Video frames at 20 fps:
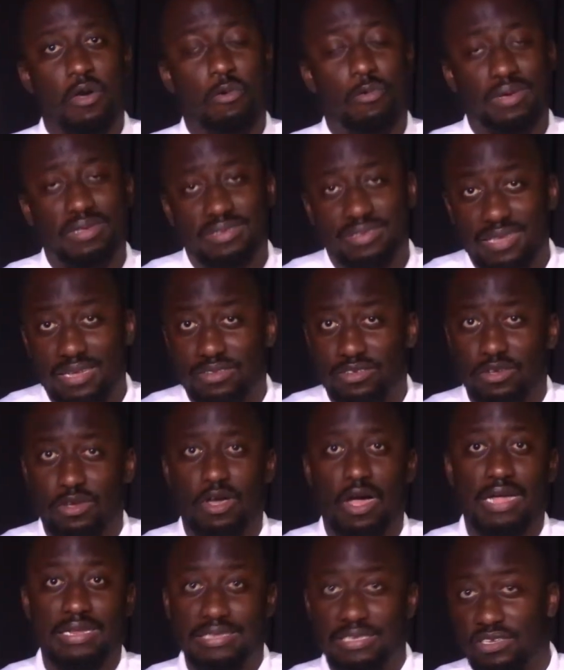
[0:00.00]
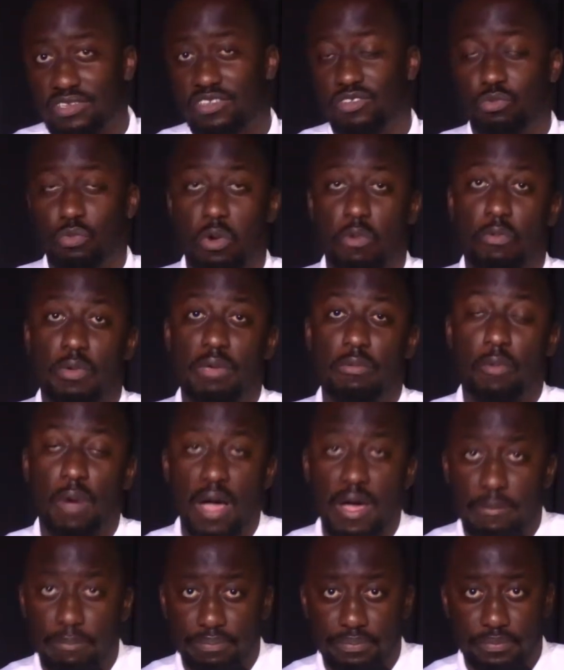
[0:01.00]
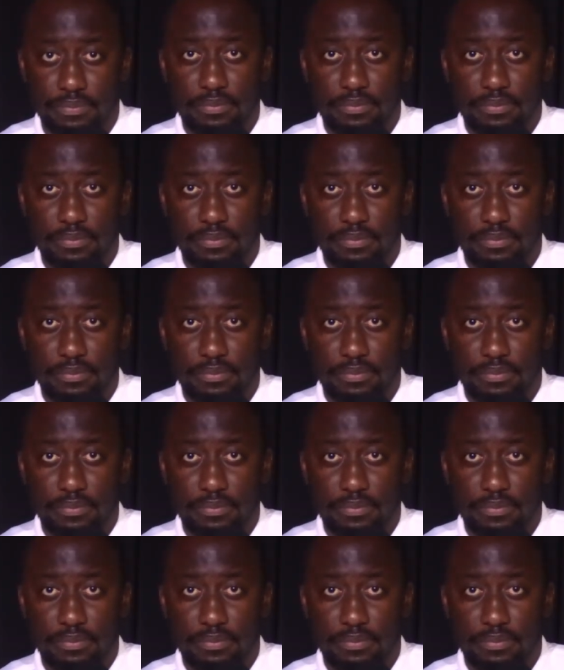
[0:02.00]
We said to God, this is what we want.